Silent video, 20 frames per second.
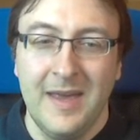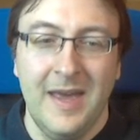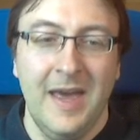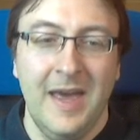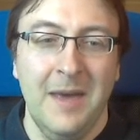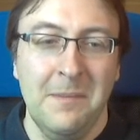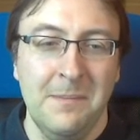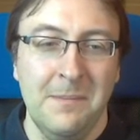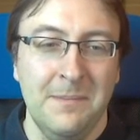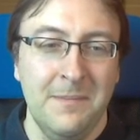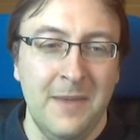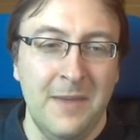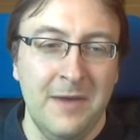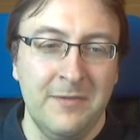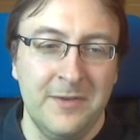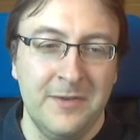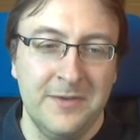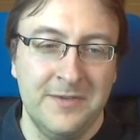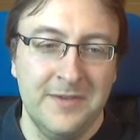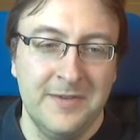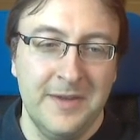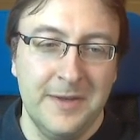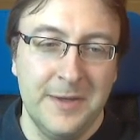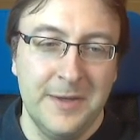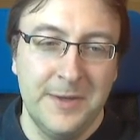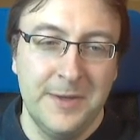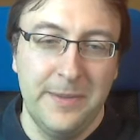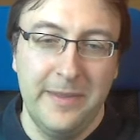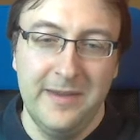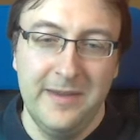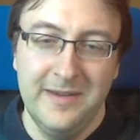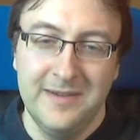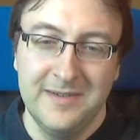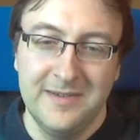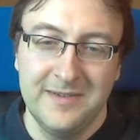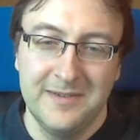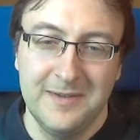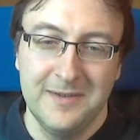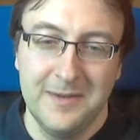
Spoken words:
I've also added these